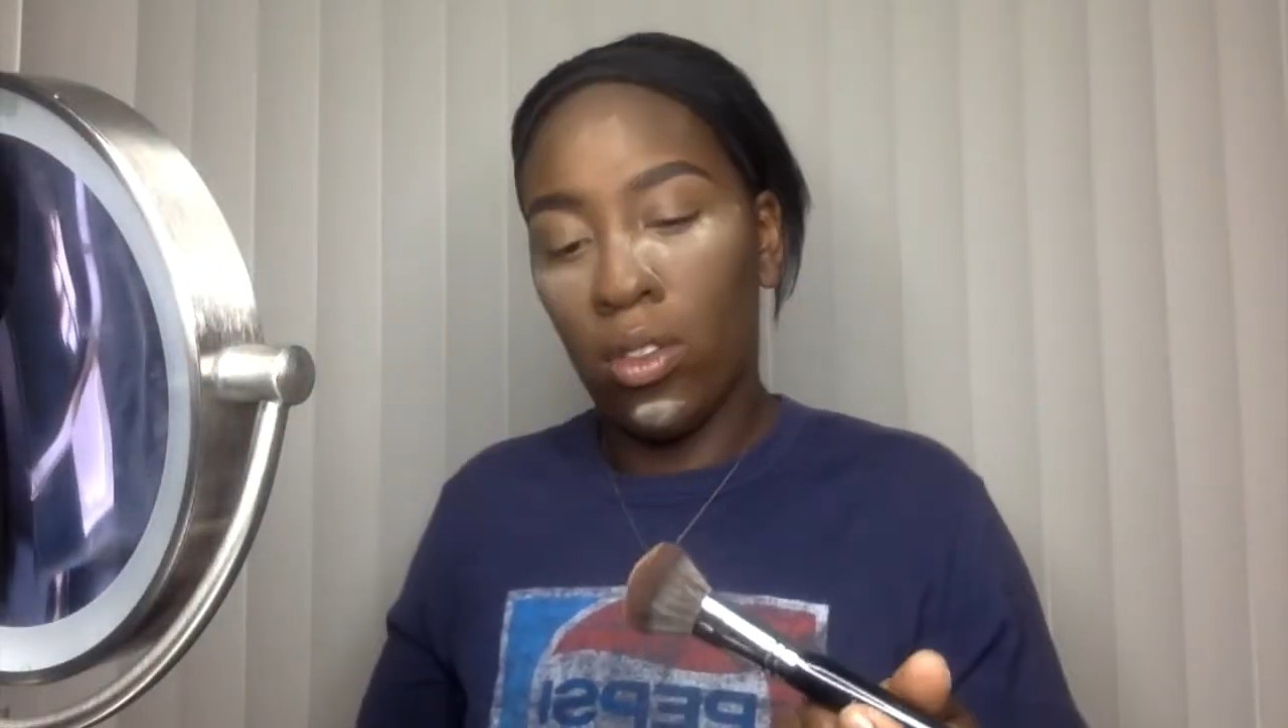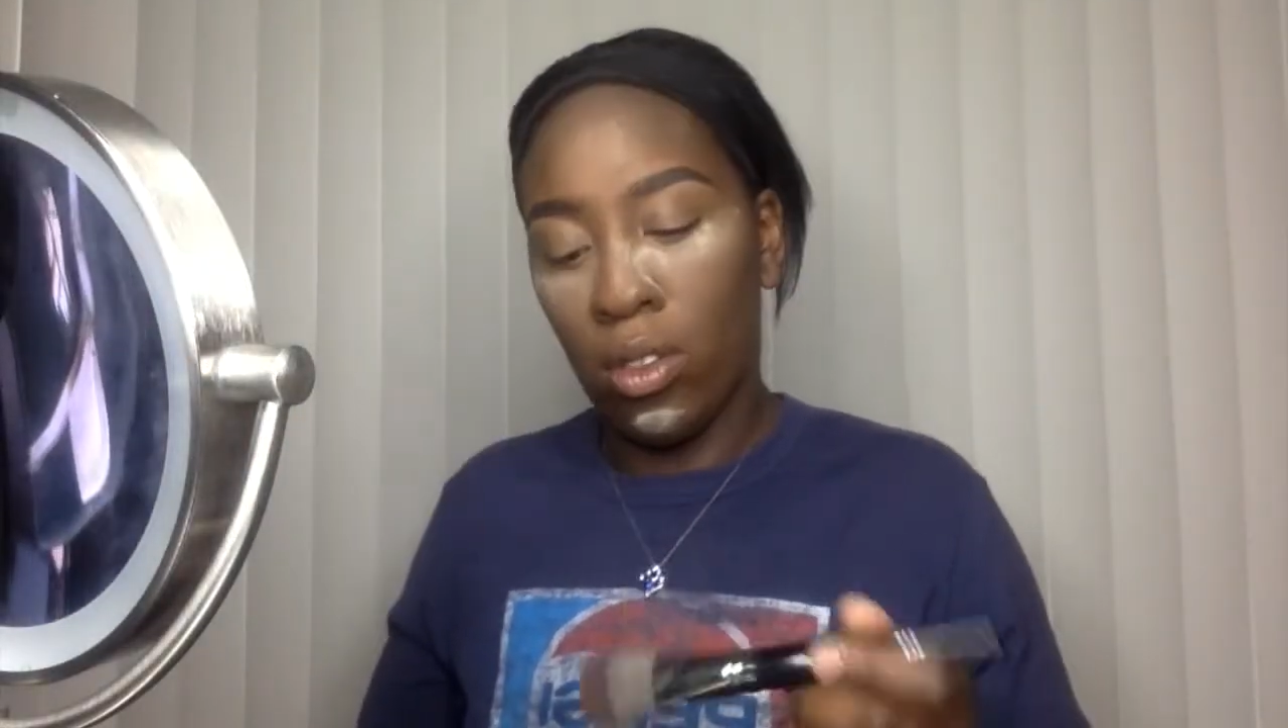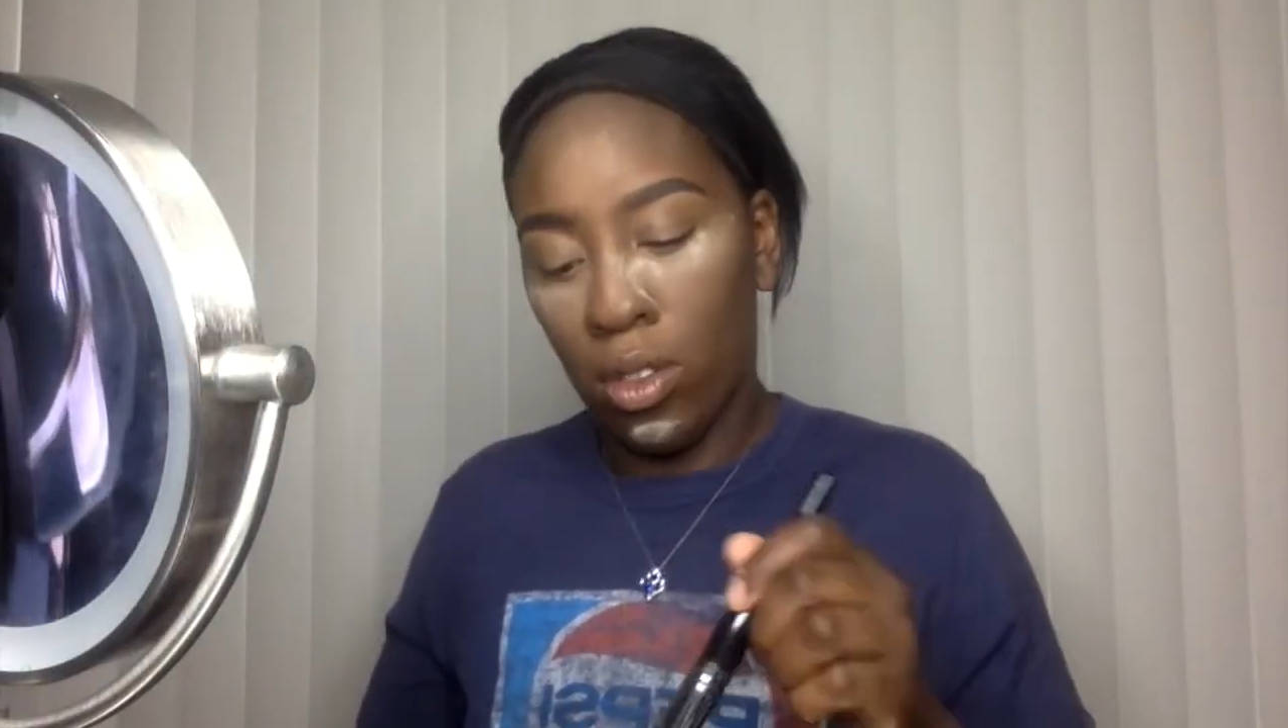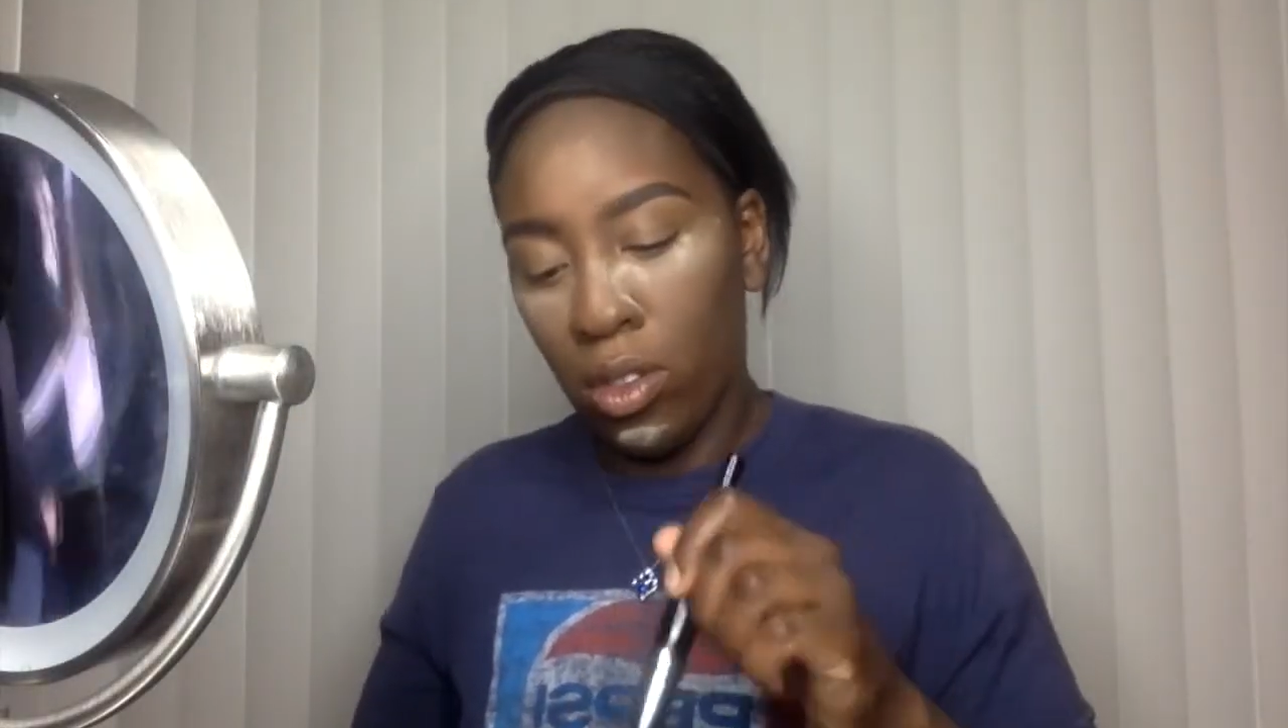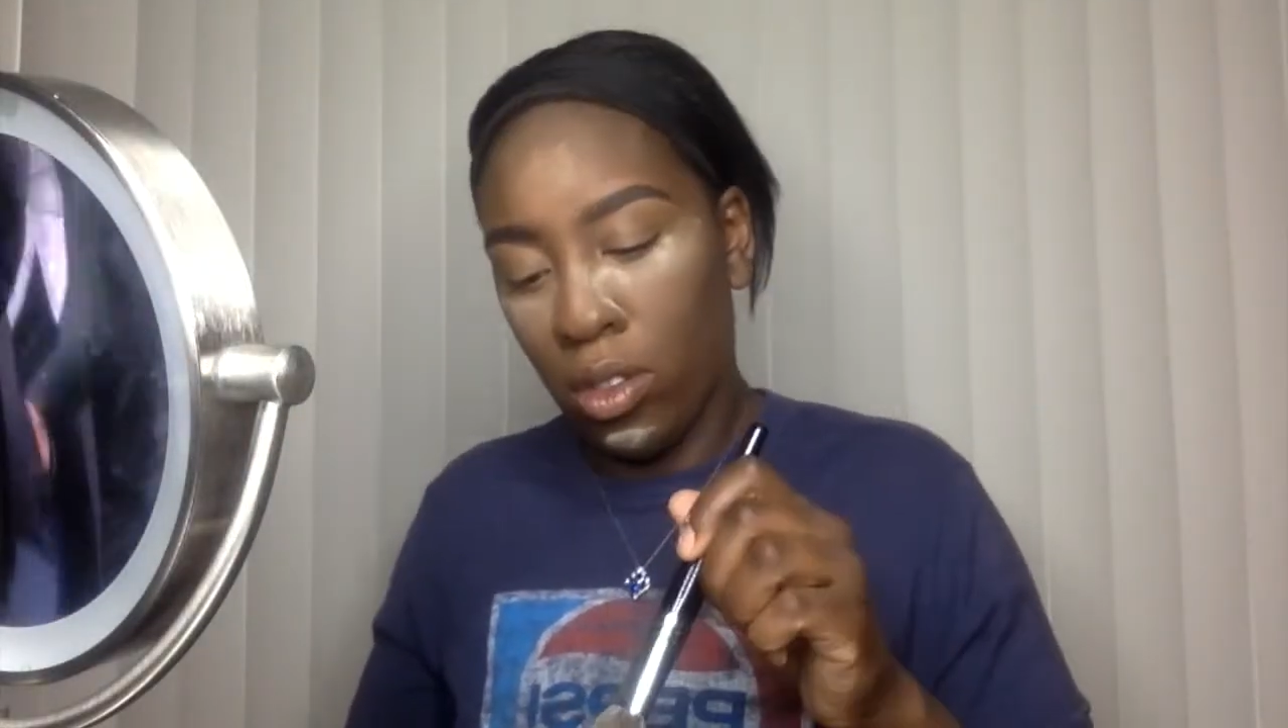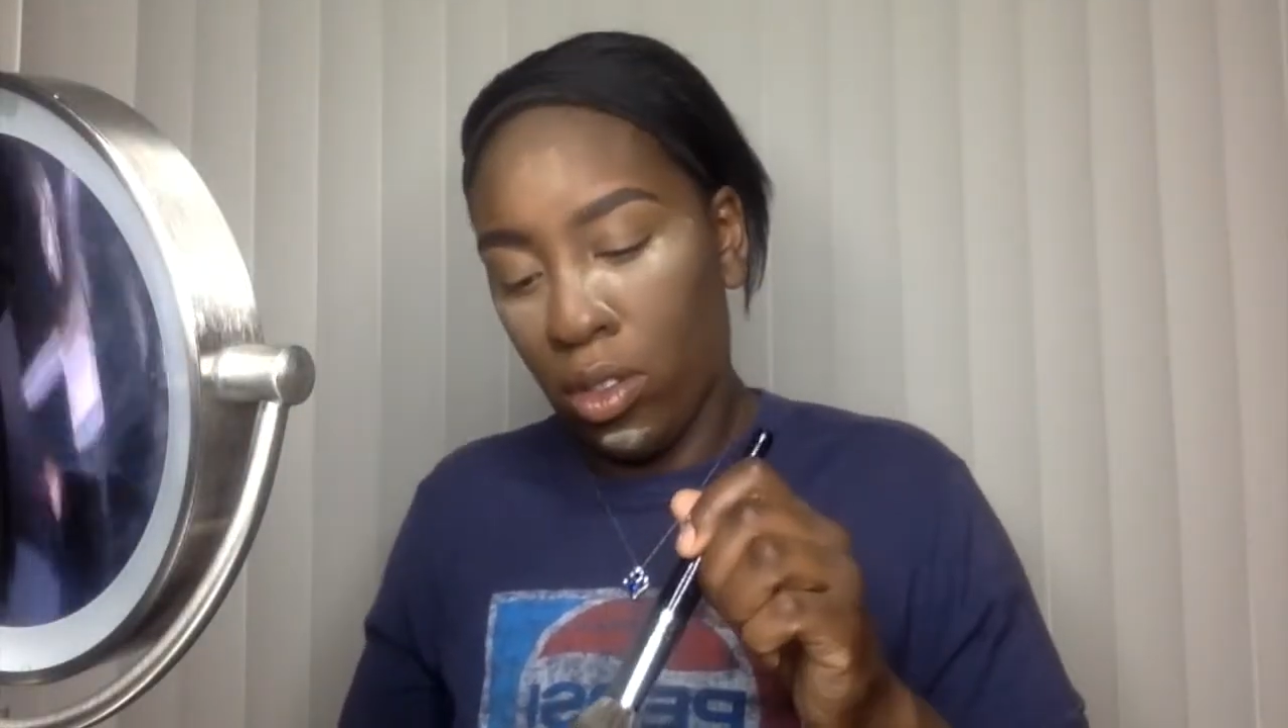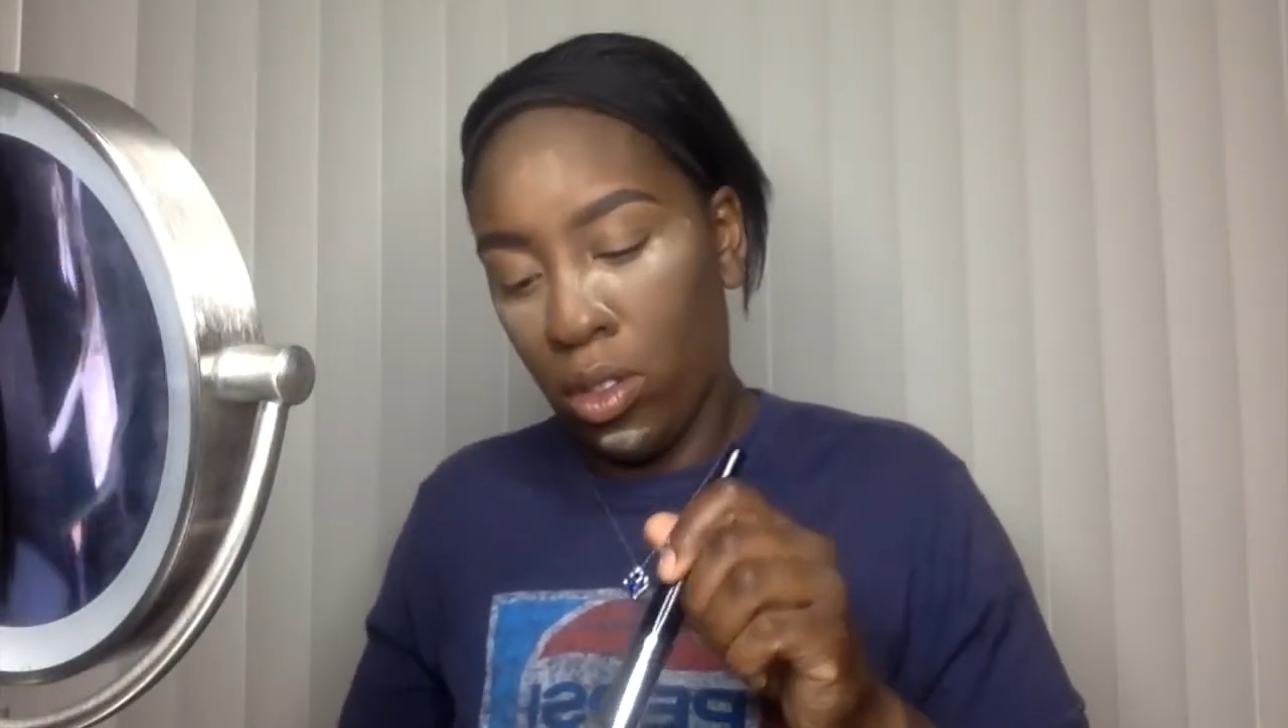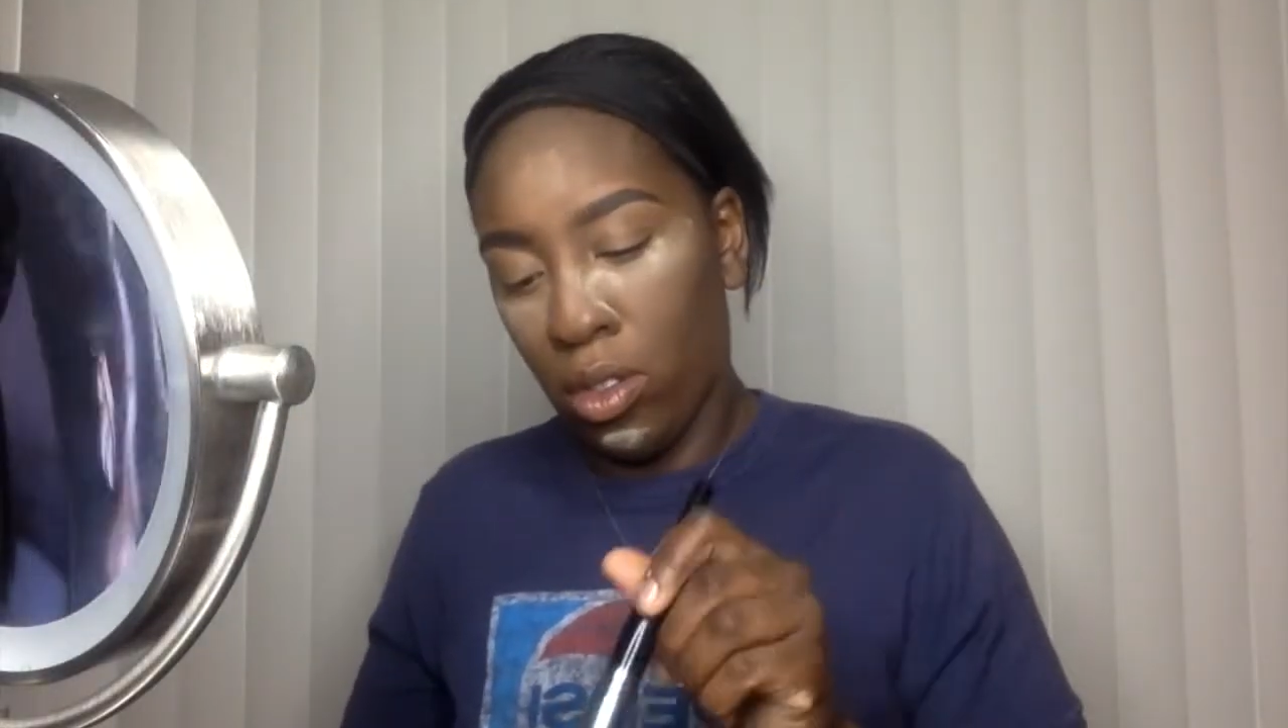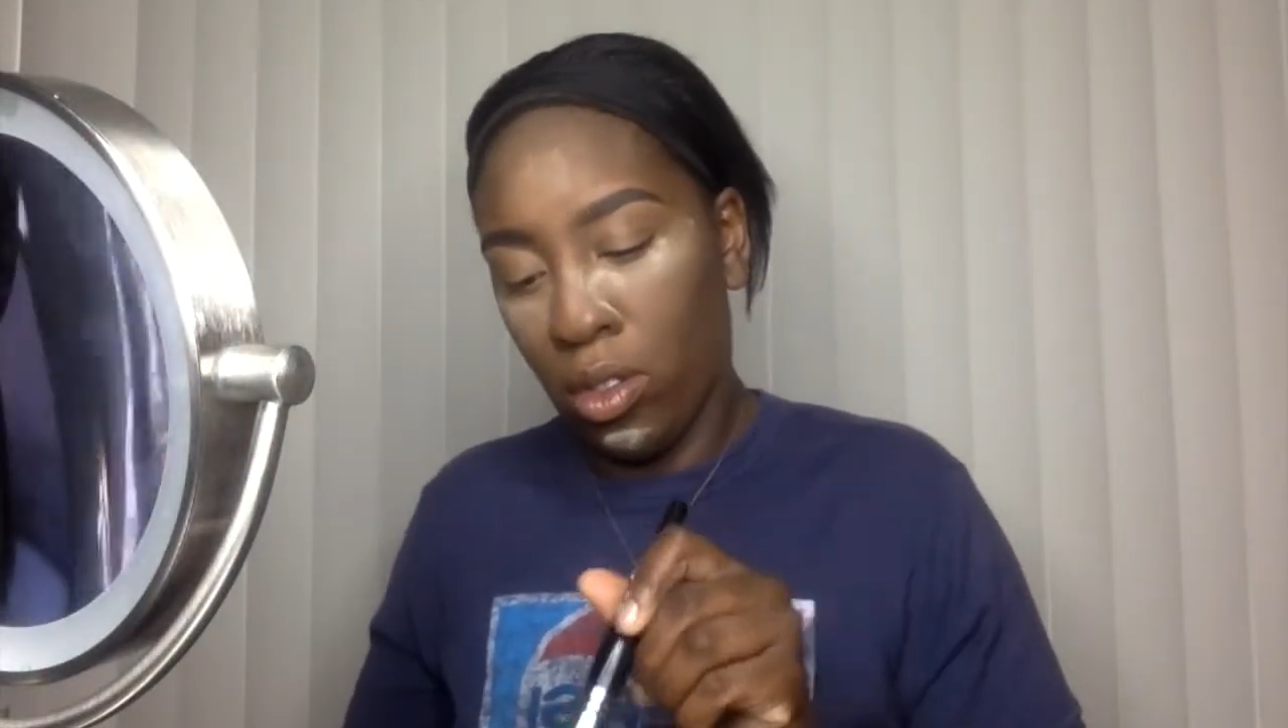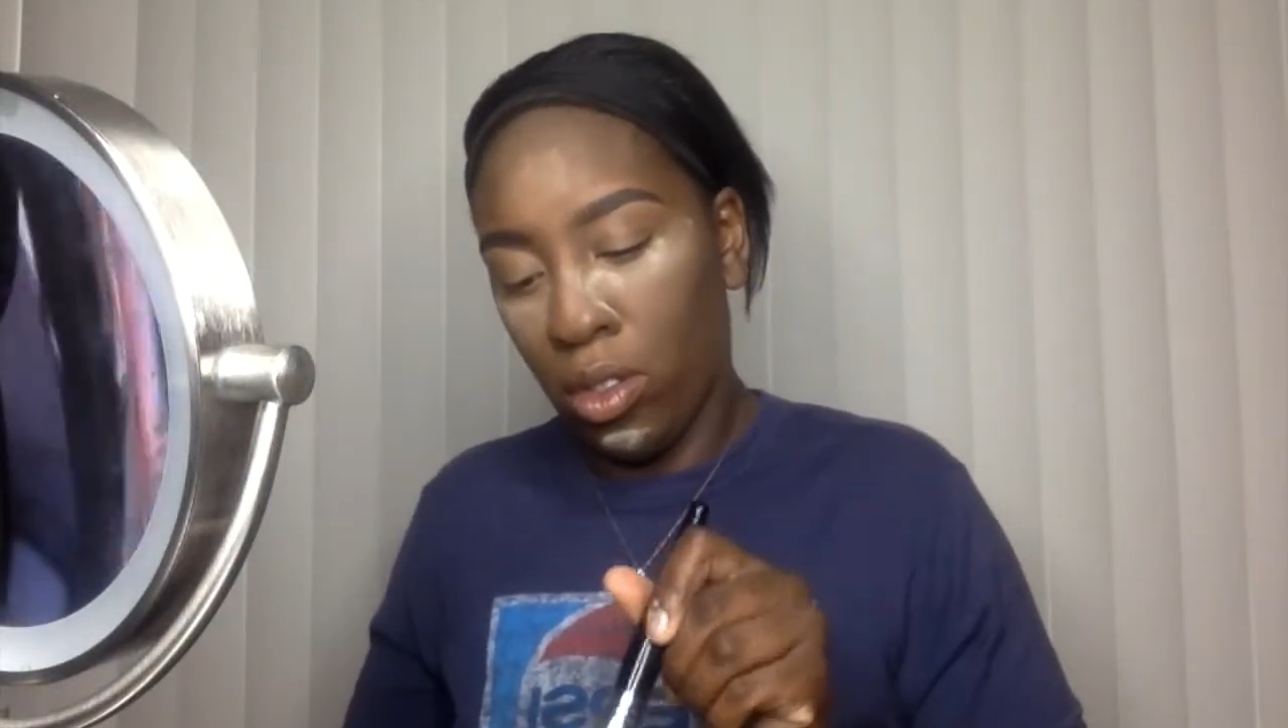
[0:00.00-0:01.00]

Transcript: soft look,